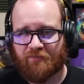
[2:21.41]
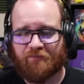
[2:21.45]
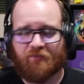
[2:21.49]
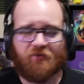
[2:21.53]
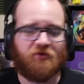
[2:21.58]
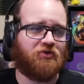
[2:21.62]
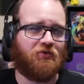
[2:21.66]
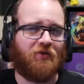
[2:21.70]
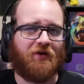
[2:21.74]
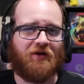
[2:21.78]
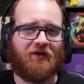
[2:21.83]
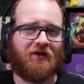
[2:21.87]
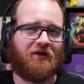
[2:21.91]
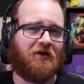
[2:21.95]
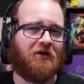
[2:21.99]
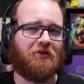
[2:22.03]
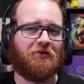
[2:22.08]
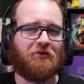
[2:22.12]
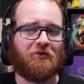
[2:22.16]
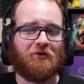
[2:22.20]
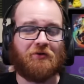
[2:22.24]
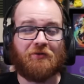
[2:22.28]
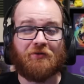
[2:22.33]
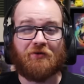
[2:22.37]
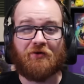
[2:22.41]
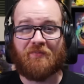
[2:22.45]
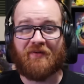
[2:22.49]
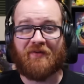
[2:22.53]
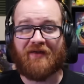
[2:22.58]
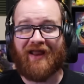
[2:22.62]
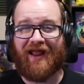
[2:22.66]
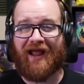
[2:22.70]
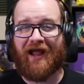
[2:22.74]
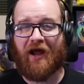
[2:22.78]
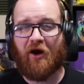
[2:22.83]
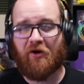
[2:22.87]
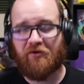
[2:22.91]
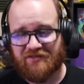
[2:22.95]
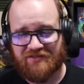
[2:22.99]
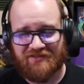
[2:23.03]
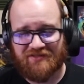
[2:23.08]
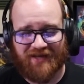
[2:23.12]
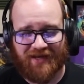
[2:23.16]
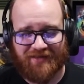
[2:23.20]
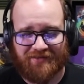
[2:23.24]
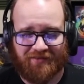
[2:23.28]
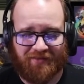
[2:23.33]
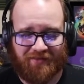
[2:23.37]
but you want to color a little bit
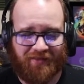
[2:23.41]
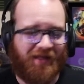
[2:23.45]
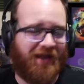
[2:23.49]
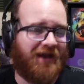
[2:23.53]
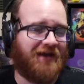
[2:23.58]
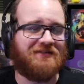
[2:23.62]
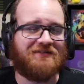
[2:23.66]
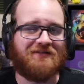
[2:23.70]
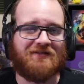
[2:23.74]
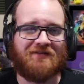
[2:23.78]
outside the lines